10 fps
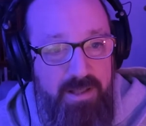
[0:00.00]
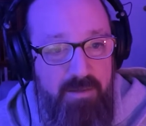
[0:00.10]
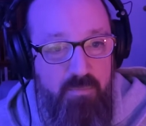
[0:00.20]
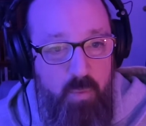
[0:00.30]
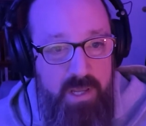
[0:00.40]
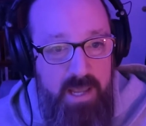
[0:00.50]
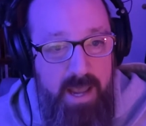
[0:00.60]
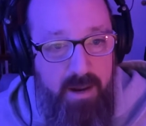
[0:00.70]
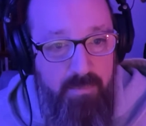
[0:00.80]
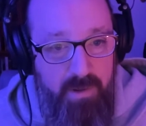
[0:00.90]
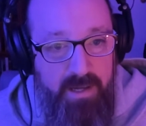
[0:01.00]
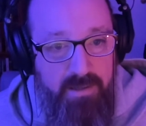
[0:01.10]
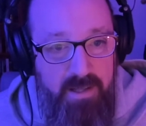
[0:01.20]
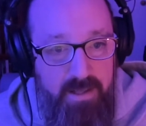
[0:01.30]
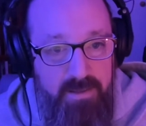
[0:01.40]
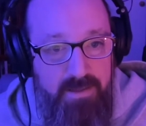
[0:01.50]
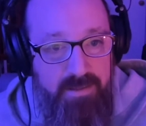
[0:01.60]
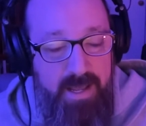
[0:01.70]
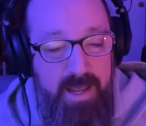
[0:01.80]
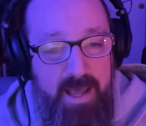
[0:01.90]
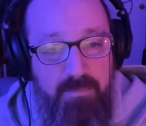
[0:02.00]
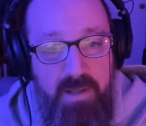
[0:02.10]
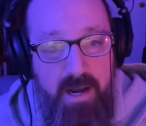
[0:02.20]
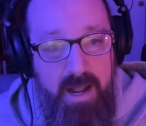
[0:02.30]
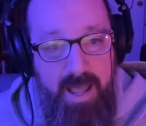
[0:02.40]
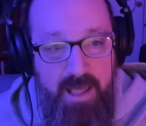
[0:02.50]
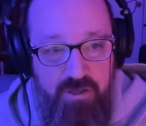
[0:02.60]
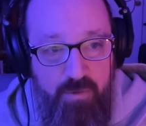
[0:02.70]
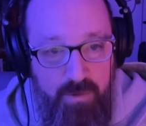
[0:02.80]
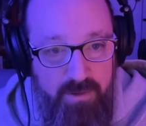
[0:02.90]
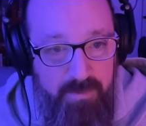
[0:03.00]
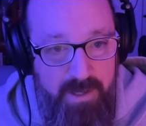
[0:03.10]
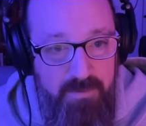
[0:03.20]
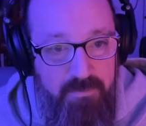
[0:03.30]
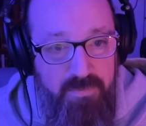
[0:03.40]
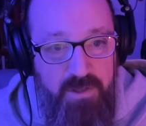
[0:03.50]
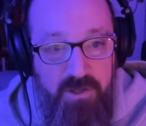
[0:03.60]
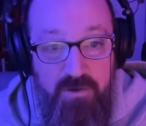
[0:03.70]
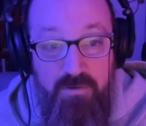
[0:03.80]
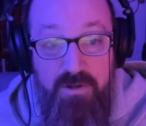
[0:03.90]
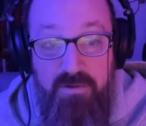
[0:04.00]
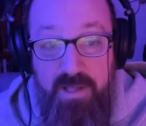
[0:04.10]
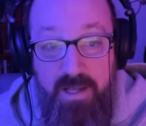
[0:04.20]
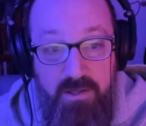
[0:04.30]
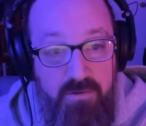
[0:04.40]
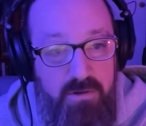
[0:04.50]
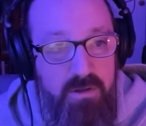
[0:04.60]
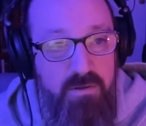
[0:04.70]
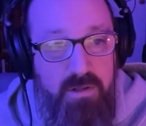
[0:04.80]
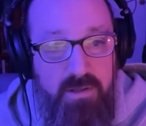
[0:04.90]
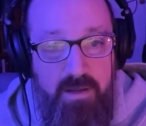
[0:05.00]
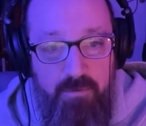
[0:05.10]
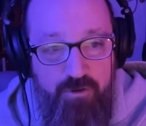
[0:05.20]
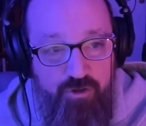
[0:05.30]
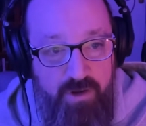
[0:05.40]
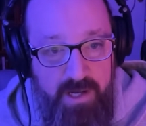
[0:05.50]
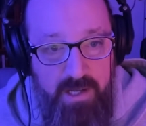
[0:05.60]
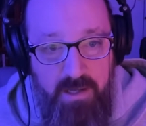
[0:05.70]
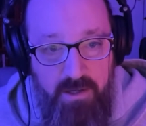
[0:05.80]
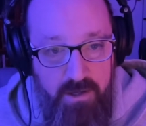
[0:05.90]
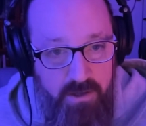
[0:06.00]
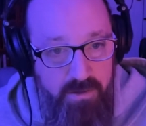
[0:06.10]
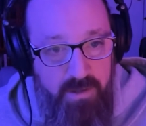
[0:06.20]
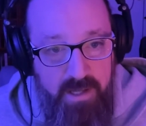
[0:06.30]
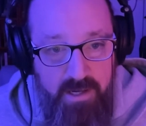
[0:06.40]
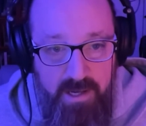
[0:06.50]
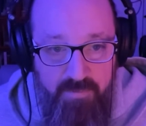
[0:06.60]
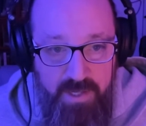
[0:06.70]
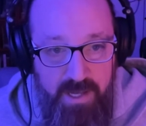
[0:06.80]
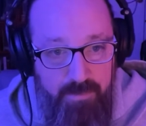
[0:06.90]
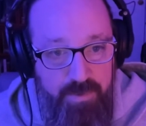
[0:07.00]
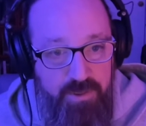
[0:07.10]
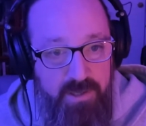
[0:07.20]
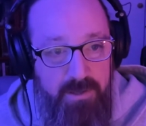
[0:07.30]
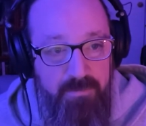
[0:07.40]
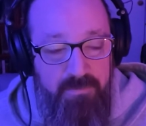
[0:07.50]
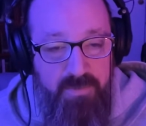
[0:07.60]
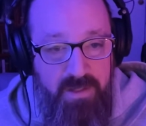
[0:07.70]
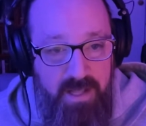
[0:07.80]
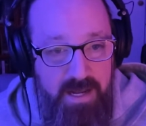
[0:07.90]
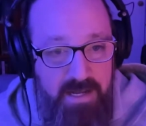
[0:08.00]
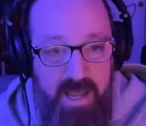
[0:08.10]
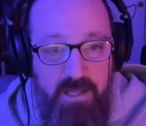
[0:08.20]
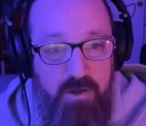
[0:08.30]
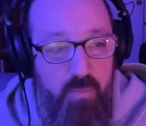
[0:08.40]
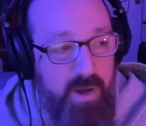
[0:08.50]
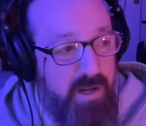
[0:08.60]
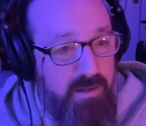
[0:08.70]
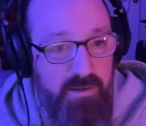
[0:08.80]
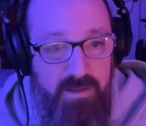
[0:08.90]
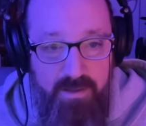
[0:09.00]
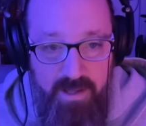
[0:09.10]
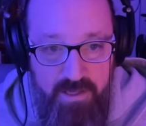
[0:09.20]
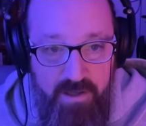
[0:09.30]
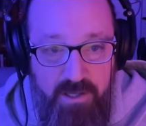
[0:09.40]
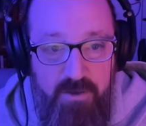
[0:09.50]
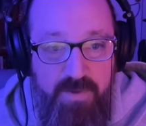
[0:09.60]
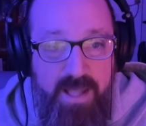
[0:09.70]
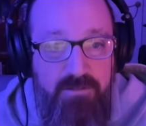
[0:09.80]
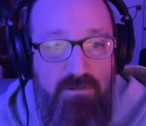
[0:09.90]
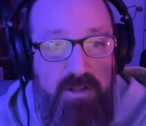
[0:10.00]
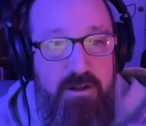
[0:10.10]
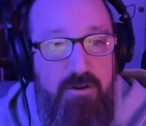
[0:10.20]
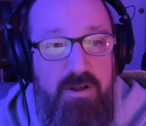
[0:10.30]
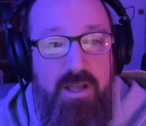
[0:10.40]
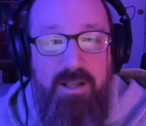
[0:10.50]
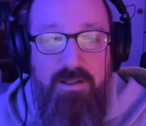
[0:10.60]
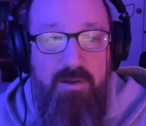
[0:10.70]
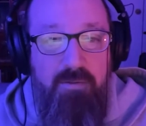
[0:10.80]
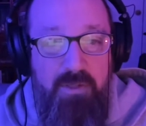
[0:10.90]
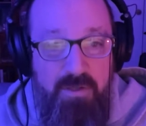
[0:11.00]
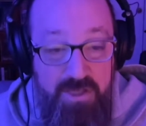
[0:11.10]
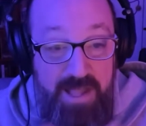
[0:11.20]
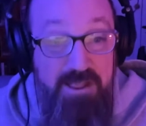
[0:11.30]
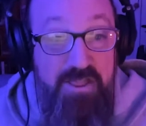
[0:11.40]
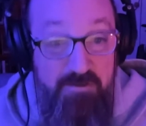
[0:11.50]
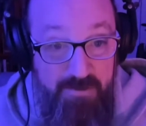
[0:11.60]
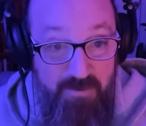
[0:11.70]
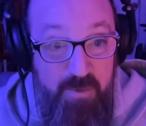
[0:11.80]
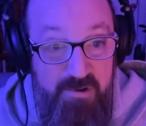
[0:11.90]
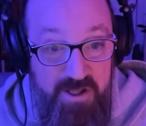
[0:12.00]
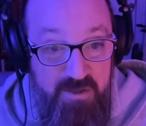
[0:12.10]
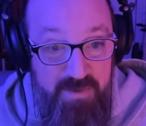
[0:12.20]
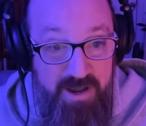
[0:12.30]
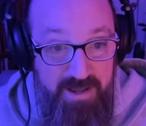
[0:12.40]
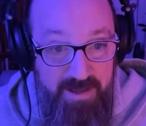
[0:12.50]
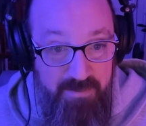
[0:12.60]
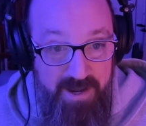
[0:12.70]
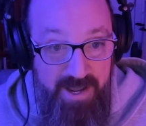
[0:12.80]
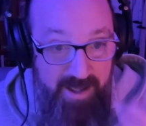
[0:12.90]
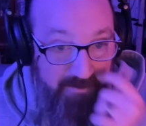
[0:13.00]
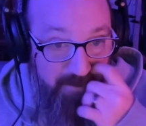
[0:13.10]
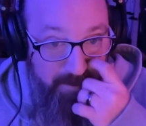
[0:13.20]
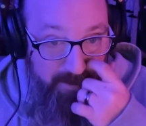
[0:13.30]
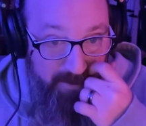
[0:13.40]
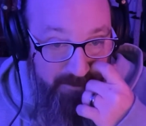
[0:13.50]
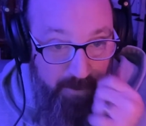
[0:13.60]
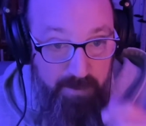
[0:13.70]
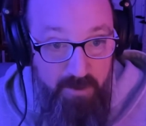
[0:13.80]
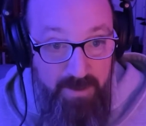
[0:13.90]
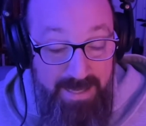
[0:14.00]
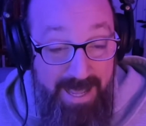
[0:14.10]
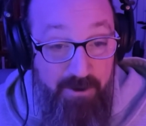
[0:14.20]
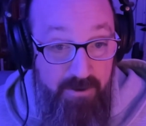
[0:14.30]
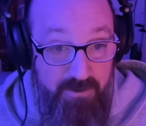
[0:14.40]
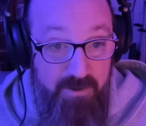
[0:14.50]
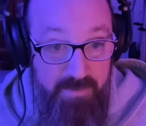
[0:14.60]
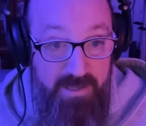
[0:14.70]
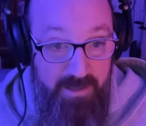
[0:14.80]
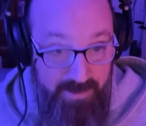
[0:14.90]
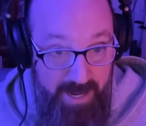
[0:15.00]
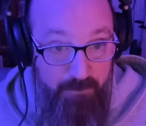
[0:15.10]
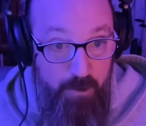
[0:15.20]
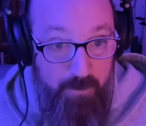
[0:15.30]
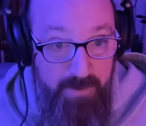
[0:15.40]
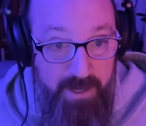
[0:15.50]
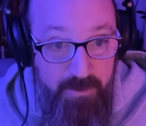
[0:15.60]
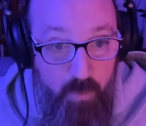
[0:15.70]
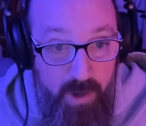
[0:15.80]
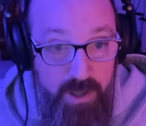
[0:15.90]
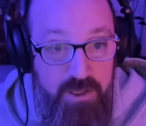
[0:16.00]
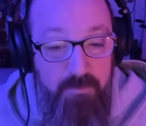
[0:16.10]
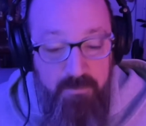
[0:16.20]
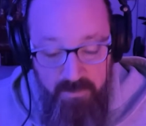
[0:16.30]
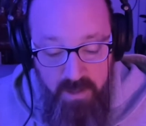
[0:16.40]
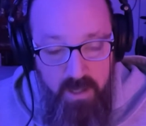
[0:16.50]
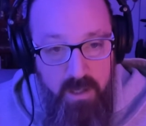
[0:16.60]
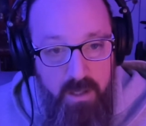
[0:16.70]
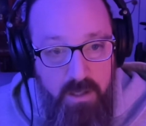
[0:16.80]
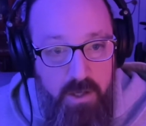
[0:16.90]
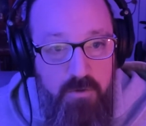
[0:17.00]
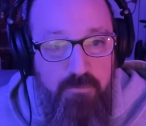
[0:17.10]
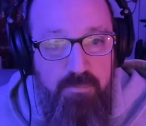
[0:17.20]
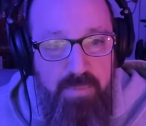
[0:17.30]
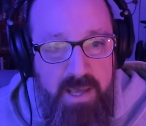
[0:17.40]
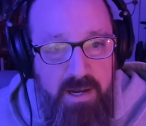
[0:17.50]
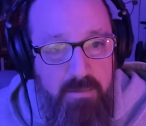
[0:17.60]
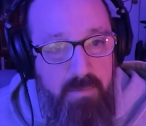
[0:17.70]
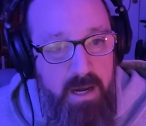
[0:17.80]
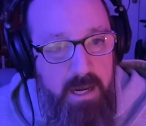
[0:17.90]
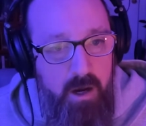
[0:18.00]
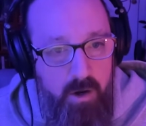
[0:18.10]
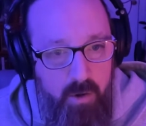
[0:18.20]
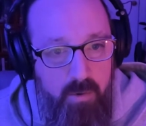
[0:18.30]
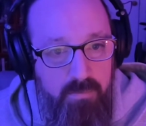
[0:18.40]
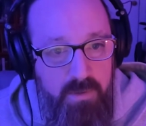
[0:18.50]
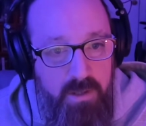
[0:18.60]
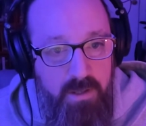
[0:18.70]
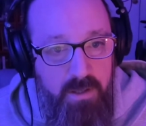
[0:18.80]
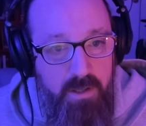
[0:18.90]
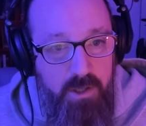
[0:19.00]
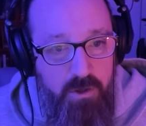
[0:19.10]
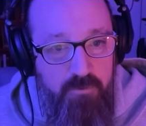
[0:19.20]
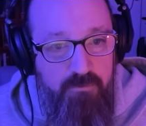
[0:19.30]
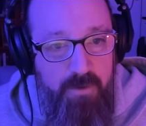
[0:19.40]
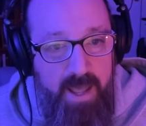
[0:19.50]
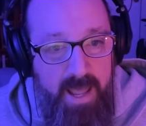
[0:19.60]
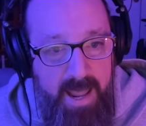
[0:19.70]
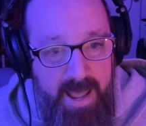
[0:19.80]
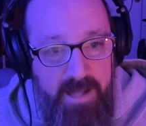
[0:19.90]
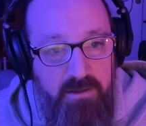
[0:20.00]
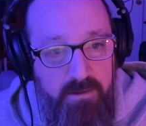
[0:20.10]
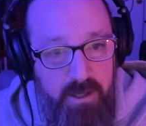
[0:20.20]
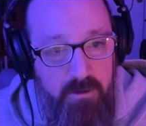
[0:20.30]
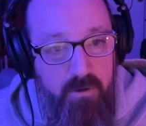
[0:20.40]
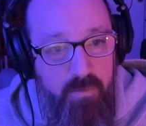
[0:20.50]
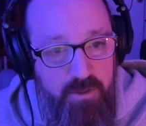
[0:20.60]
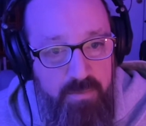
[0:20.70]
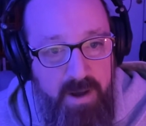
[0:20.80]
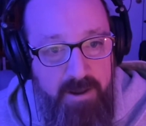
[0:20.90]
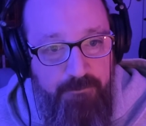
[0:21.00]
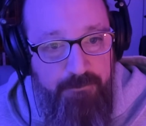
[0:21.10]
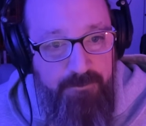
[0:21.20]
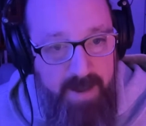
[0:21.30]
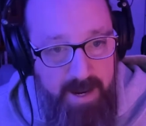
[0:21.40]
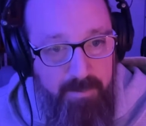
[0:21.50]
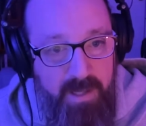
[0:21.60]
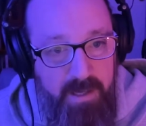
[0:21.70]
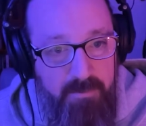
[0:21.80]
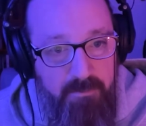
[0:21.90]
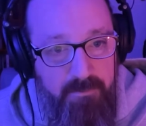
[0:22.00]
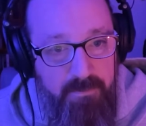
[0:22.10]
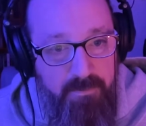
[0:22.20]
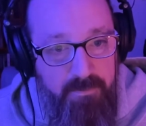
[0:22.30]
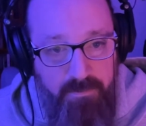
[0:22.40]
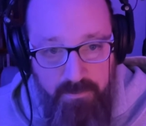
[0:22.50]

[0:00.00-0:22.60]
that we had a, like that they had been an asshole to me. You knew that. You knew that they were shitty. You knew that they didn't have any empathy." And yet you went and did this. Like, you've had dinner. The the sentence that reverberates in my in my head from from their letter to me that they wrote me was, "You've been in my home. You've had dinner with my family." Oof.